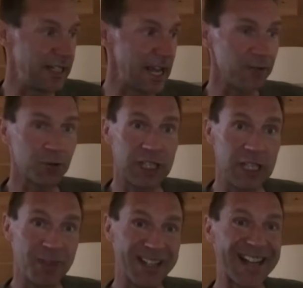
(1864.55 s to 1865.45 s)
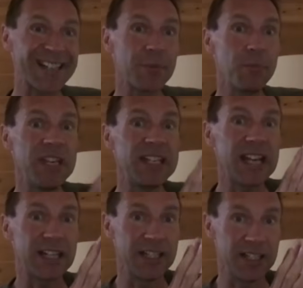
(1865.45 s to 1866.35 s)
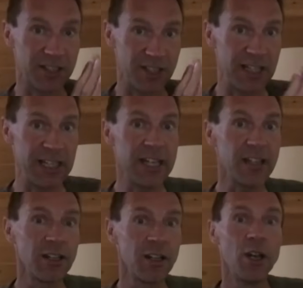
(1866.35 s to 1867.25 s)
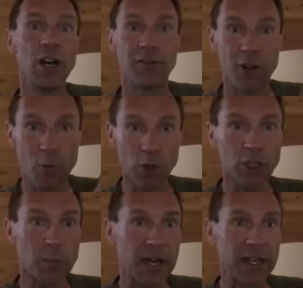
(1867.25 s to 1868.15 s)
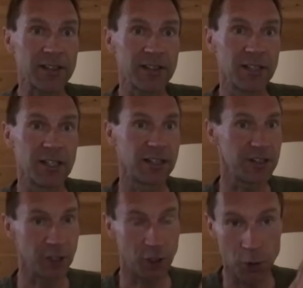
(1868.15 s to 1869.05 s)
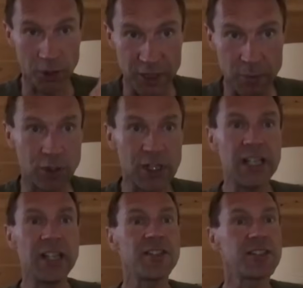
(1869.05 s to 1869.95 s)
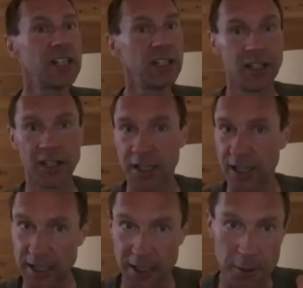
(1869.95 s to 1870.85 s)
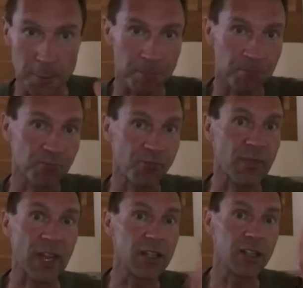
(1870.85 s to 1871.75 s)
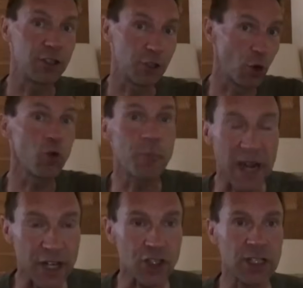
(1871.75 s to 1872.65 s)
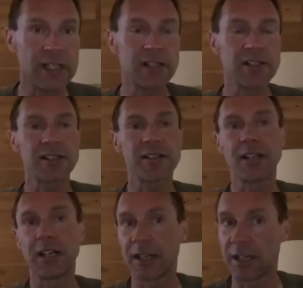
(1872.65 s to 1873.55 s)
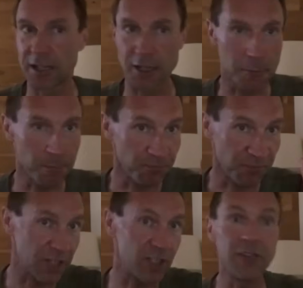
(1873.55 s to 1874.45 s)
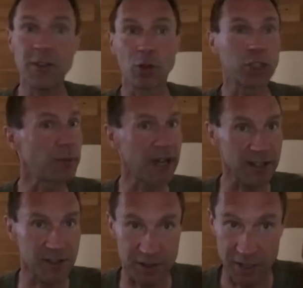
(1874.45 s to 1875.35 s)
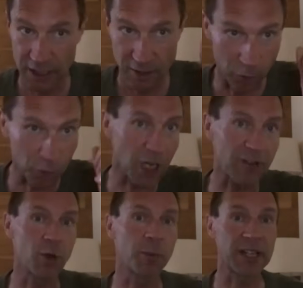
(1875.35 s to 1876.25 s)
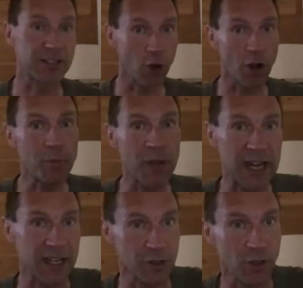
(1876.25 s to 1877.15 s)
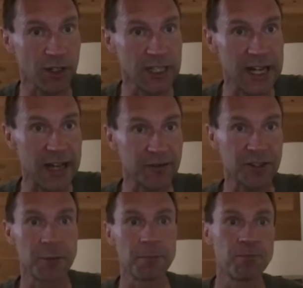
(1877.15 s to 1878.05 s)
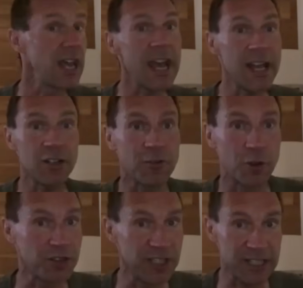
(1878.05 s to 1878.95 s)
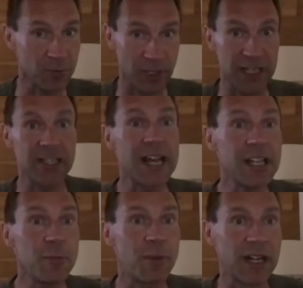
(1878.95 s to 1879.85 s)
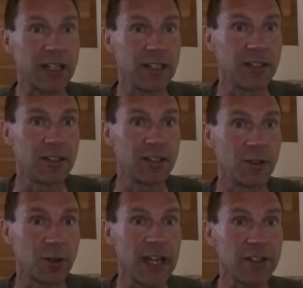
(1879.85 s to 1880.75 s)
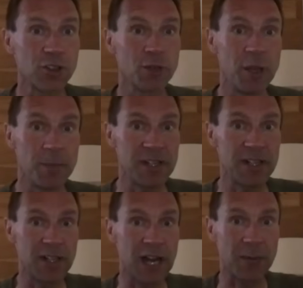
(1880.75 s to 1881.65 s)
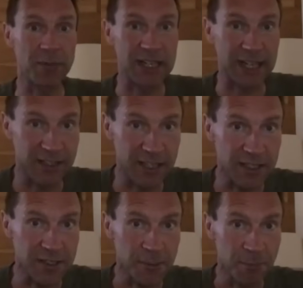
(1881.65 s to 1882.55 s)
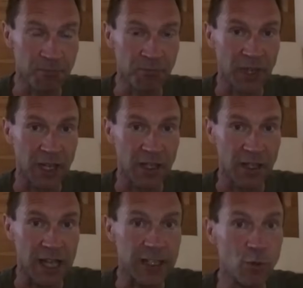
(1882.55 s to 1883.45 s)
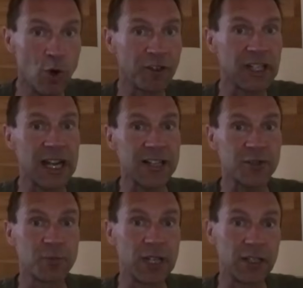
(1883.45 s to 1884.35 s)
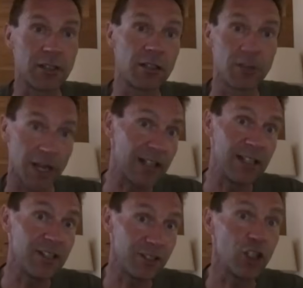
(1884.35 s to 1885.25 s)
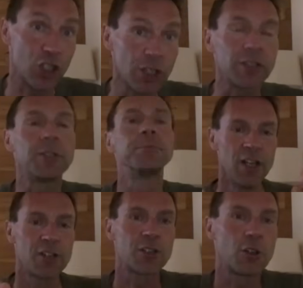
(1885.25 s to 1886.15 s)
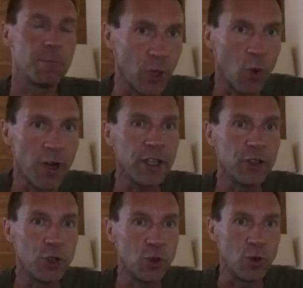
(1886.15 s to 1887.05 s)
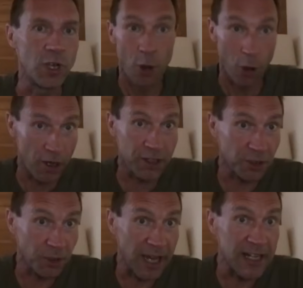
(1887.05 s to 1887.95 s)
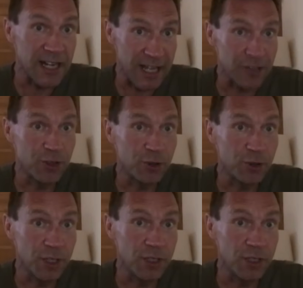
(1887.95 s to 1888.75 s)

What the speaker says: He has to keep another meter at least clear for motorbikes. The security police, the road marshals, TV motorbikes, photographer motorbikes, they all pass on the left. And of course, he doesn't want to hit anybody, right? So the people be like this, and they move in the last minute. At least they should. So what do? Hurt the rider next to you?